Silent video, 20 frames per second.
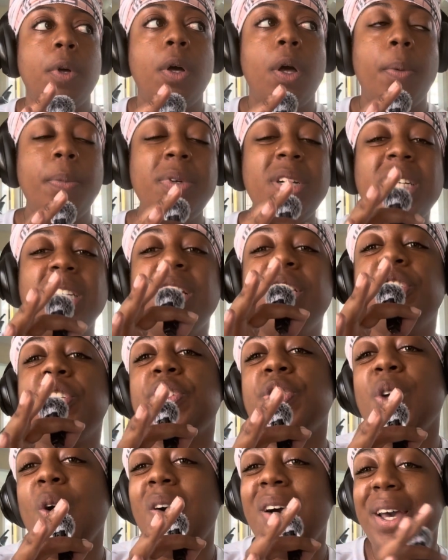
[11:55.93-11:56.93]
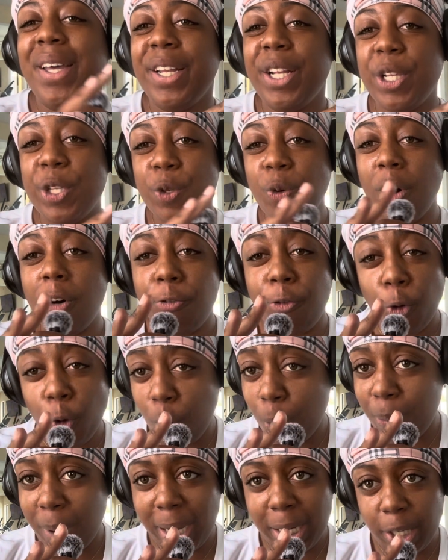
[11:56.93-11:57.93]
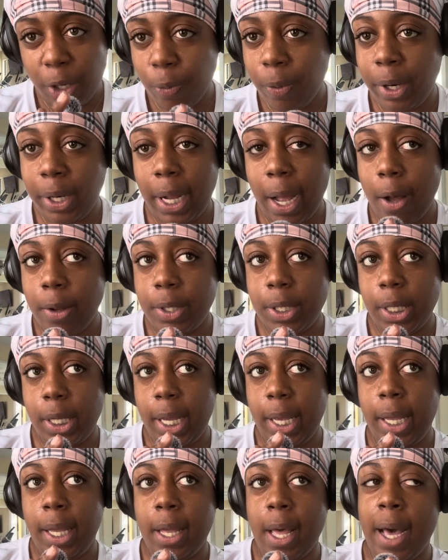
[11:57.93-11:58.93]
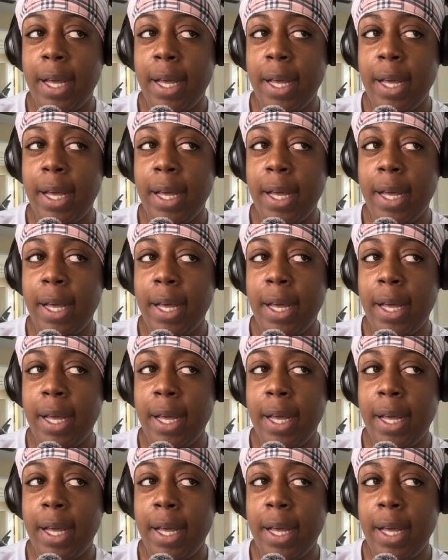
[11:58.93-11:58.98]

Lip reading: I'm gonna just go ahead and do a full body workout today.